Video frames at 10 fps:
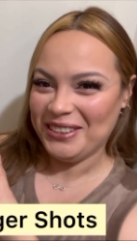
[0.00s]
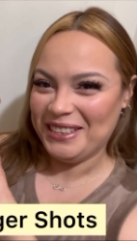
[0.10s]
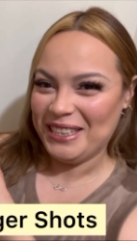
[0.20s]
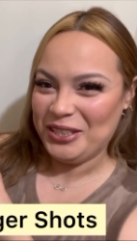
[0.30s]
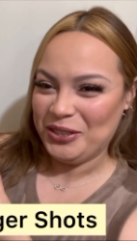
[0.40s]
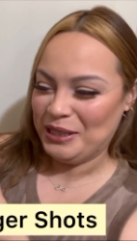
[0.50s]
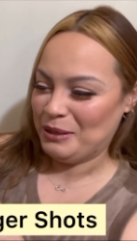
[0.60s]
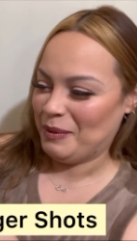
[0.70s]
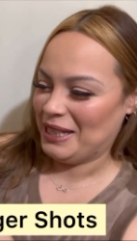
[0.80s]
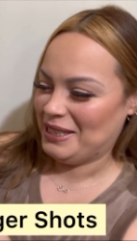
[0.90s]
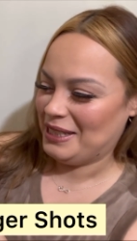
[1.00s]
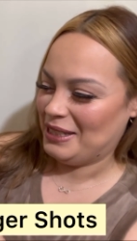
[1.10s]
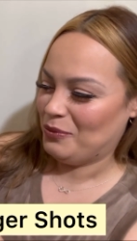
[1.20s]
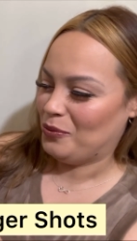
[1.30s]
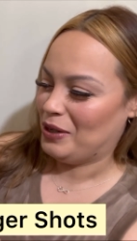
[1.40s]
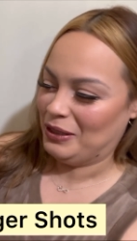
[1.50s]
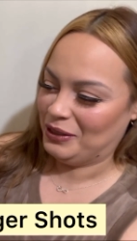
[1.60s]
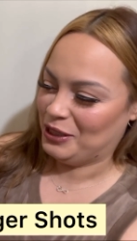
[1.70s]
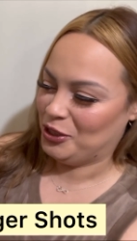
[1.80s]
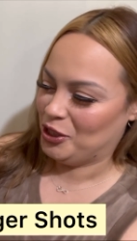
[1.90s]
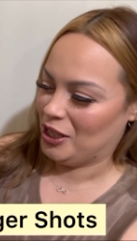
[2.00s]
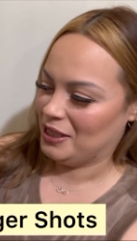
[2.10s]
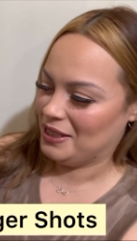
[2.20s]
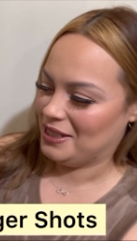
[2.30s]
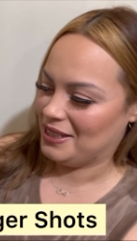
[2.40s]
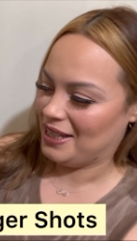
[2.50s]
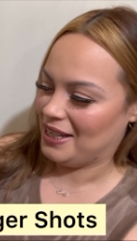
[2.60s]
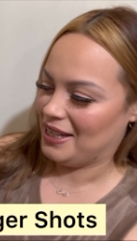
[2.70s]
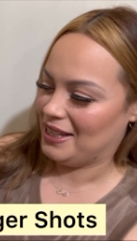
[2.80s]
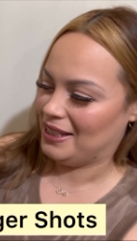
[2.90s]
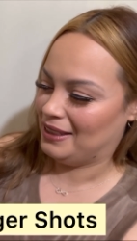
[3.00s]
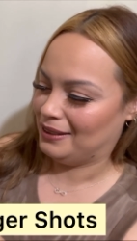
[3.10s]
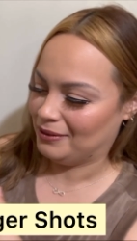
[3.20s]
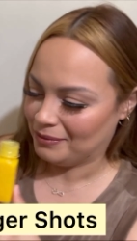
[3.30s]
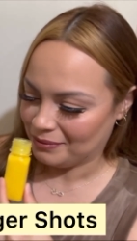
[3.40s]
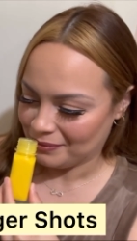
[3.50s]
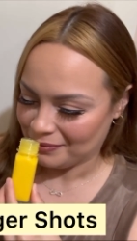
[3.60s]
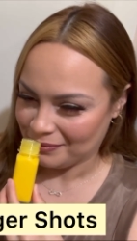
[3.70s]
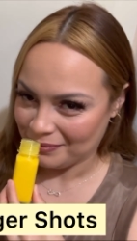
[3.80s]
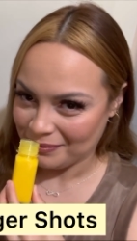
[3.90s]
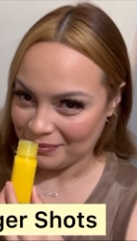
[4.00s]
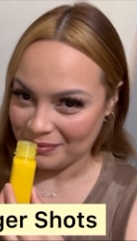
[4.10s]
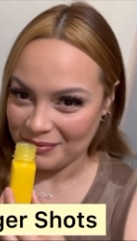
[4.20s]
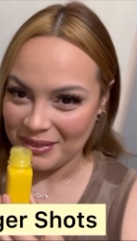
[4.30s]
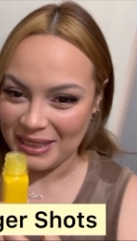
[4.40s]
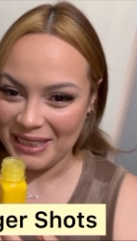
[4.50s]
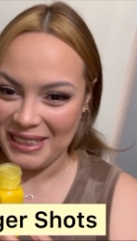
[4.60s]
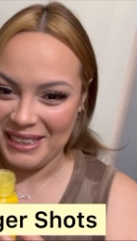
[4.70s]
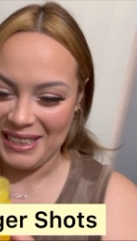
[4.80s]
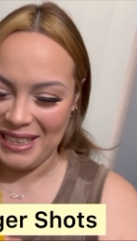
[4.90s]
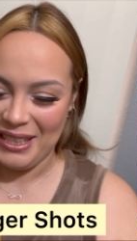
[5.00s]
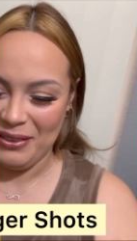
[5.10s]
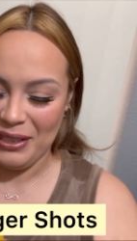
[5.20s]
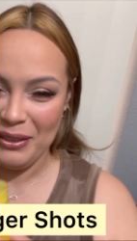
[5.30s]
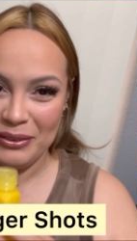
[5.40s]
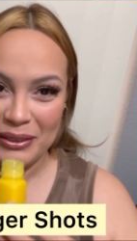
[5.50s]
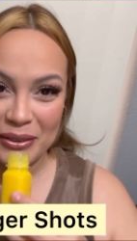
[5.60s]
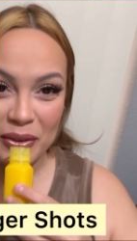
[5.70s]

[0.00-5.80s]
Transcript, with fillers: citrus spicy wellness shots and see how it goes.